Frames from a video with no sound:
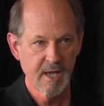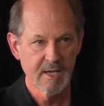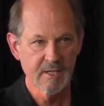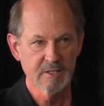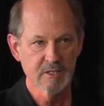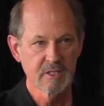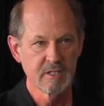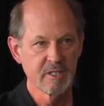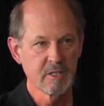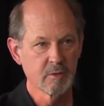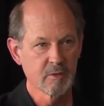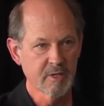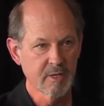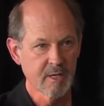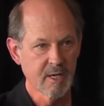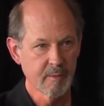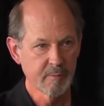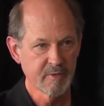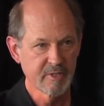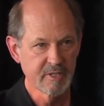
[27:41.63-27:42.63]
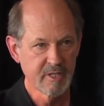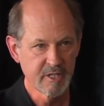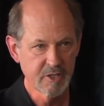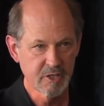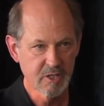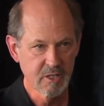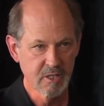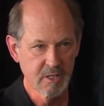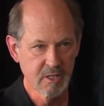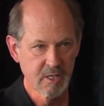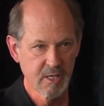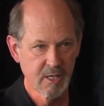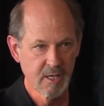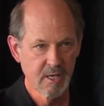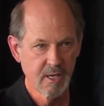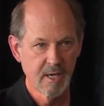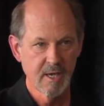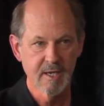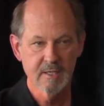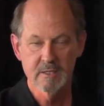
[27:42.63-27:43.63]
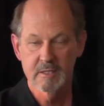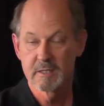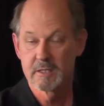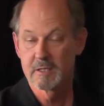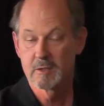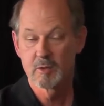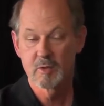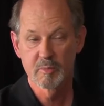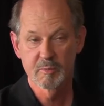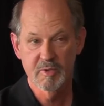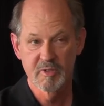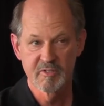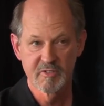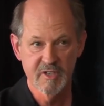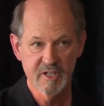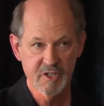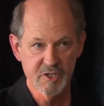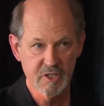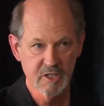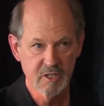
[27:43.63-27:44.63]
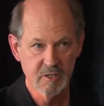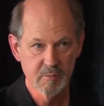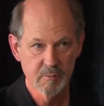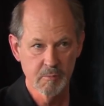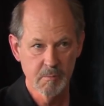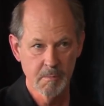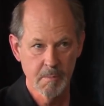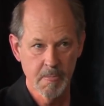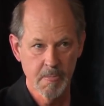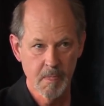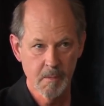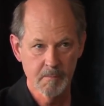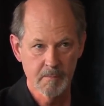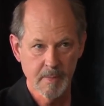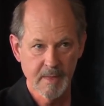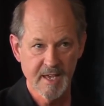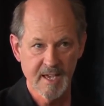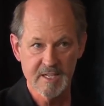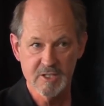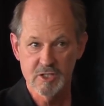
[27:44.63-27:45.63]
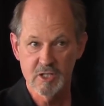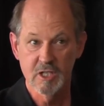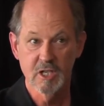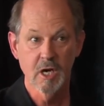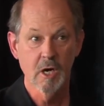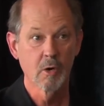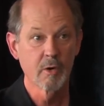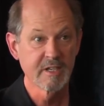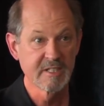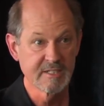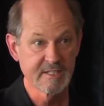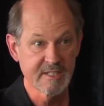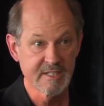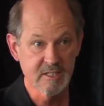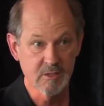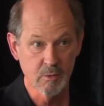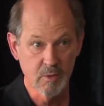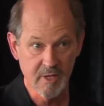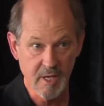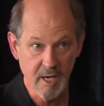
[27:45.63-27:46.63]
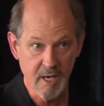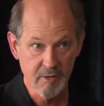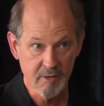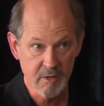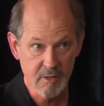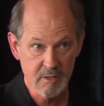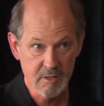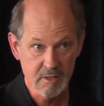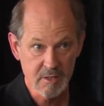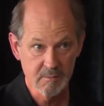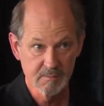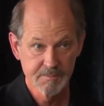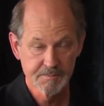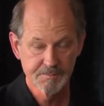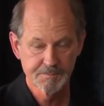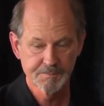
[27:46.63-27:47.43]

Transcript: has to deal with competition, has to deal with provision, has to coexist with others.